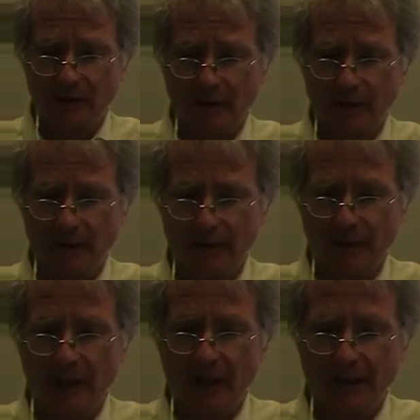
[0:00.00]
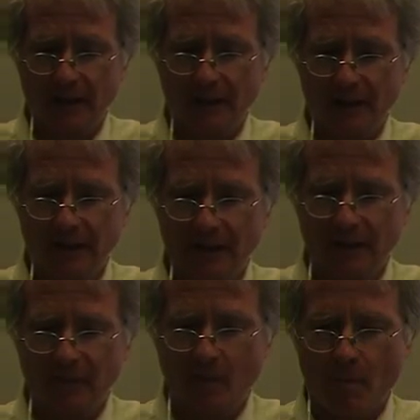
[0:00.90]
parents' genetic tests?
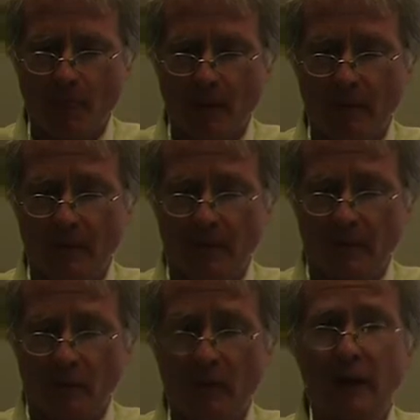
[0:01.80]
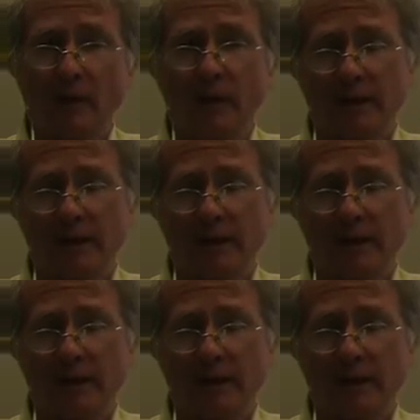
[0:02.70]
Why or why